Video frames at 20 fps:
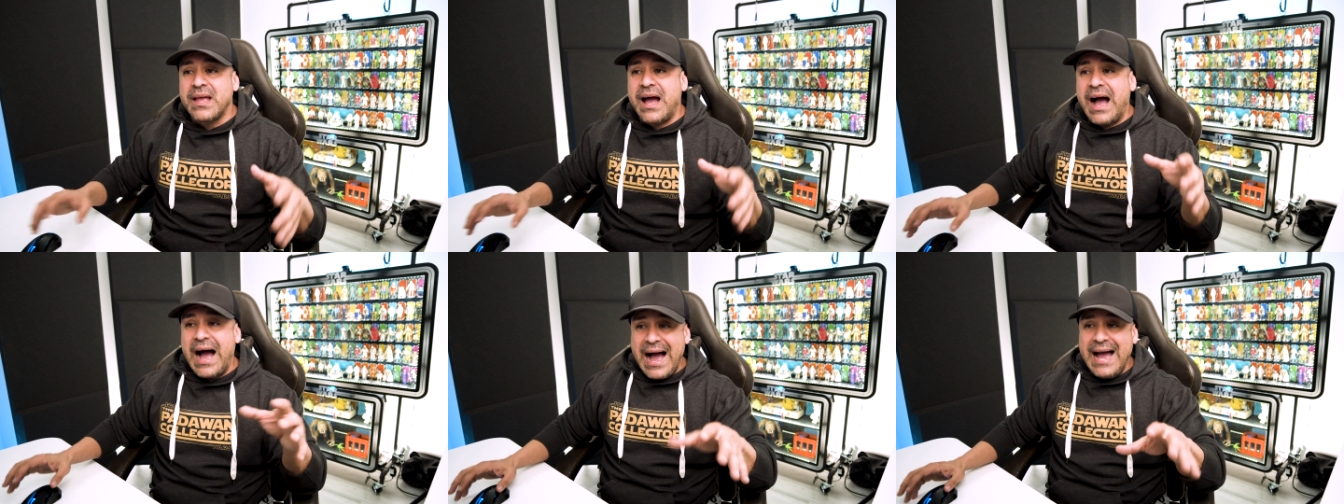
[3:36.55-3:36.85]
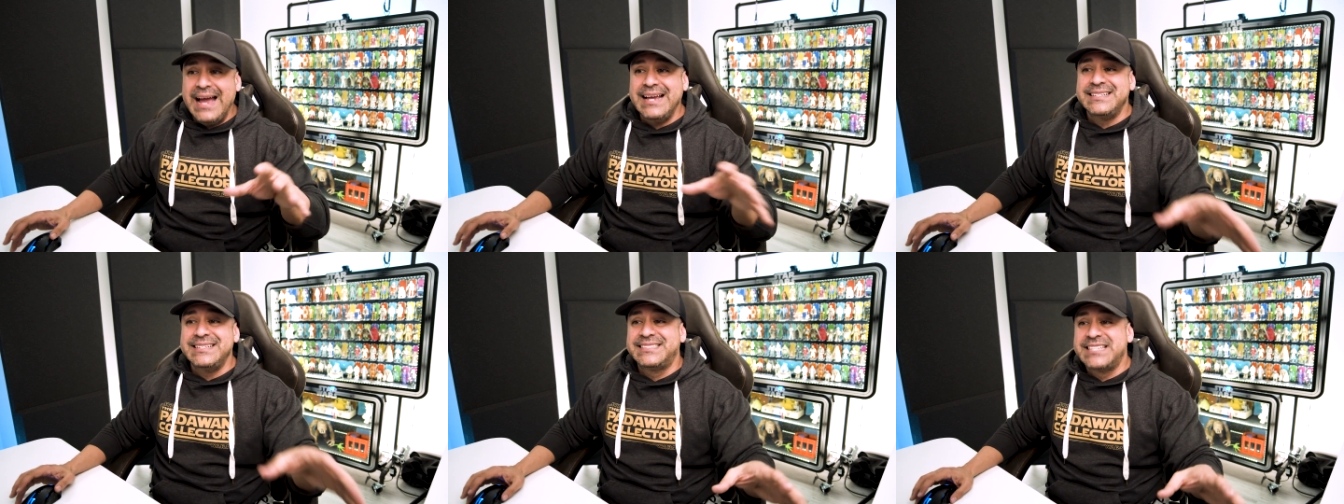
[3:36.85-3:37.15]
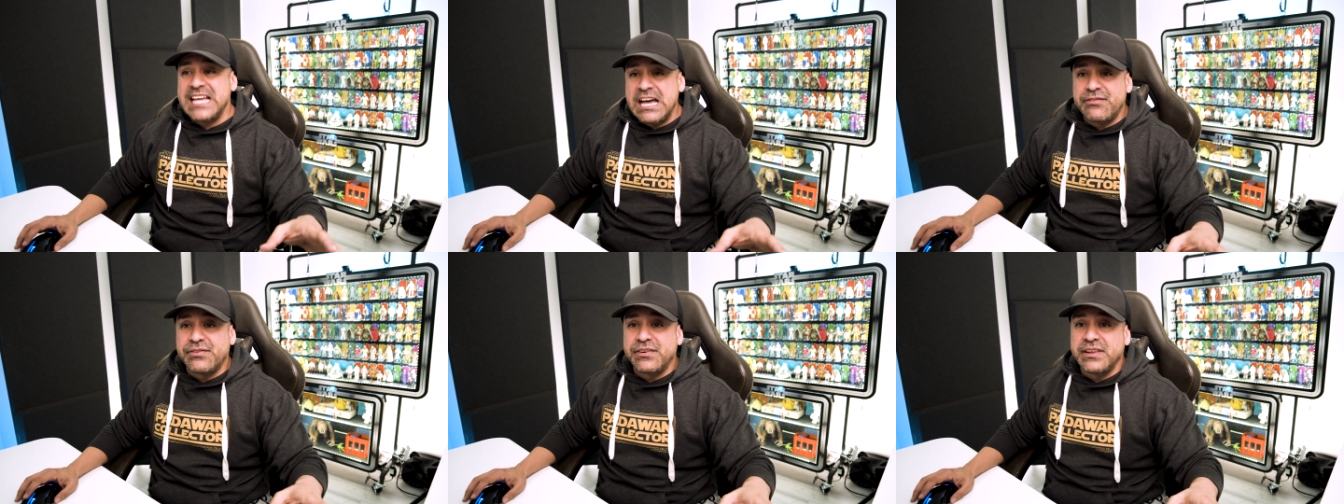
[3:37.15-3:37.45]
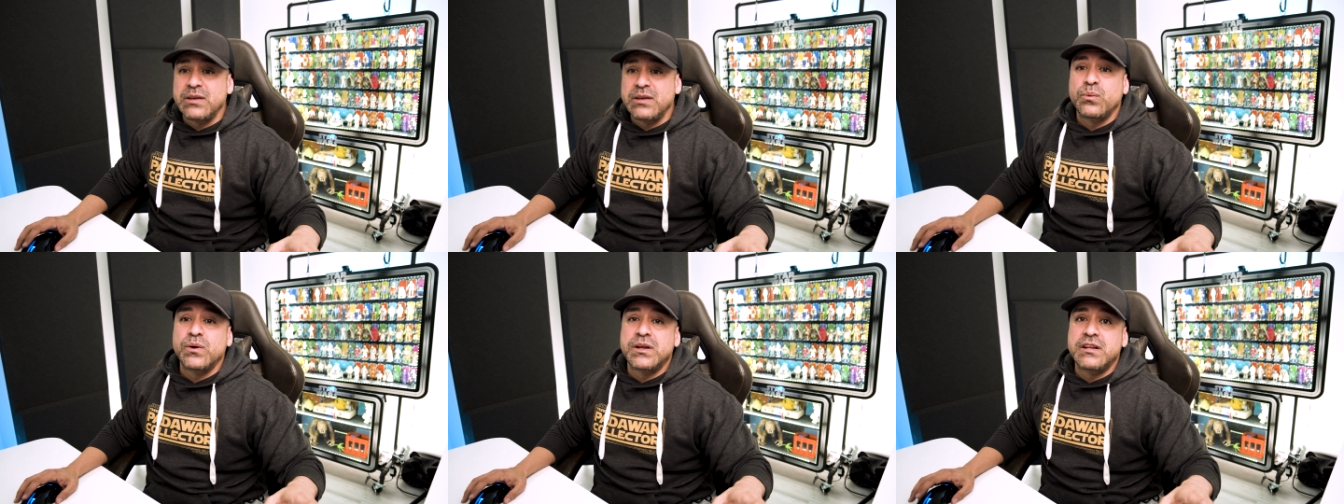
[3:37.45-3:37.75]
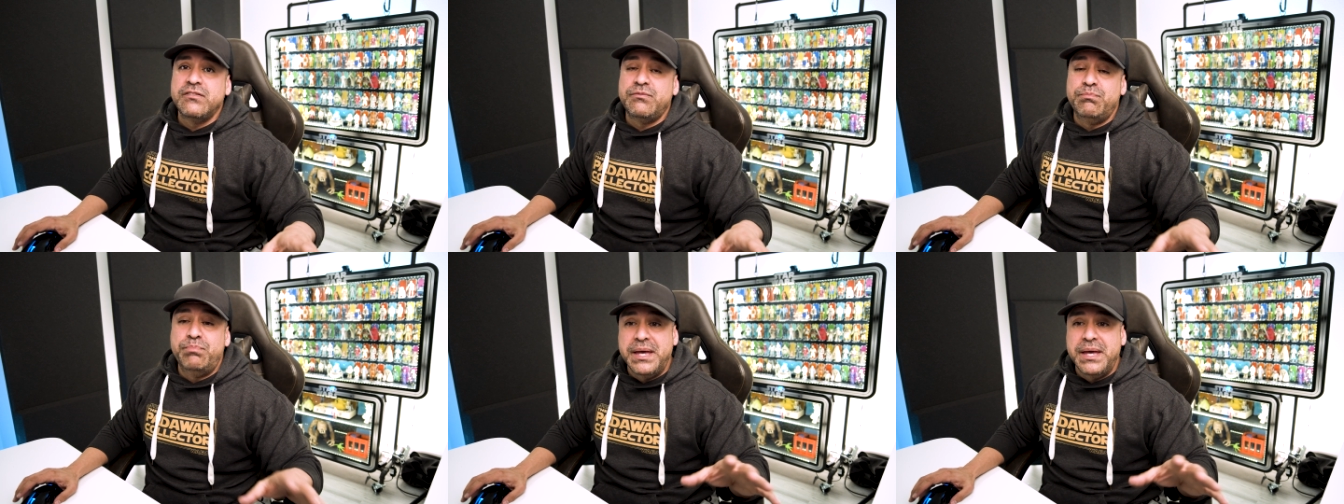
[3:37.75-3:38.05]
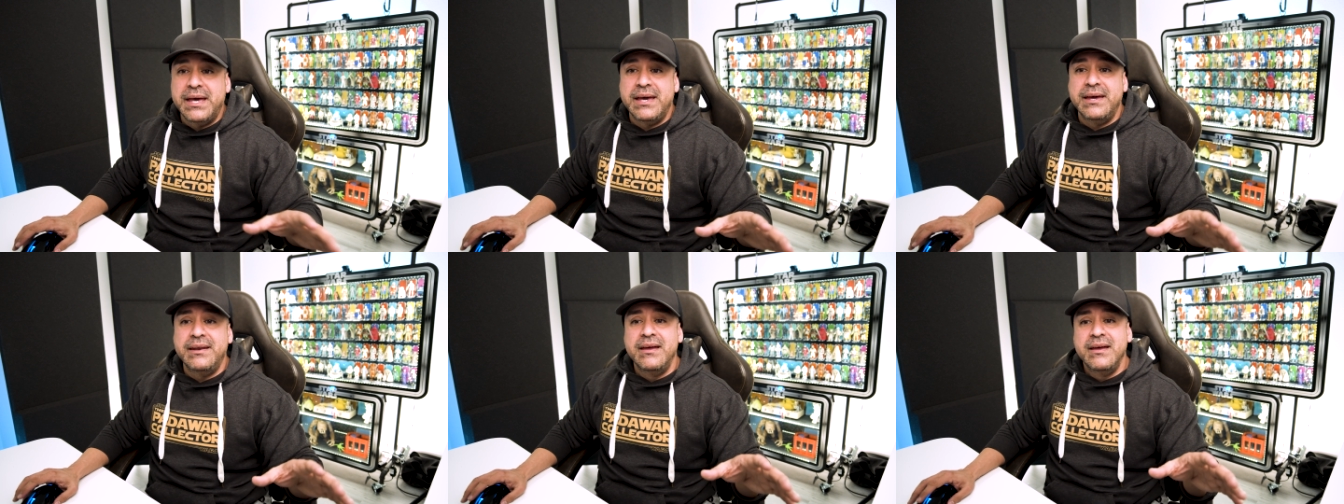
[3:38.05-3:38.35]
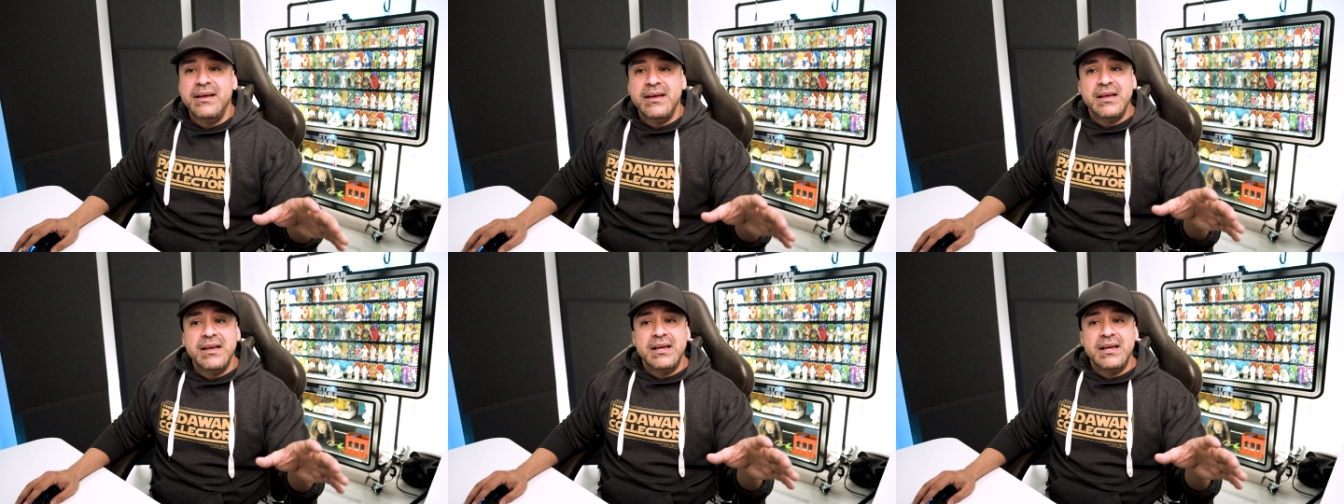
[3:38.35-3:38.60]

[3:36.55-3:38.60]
I definitely would have bid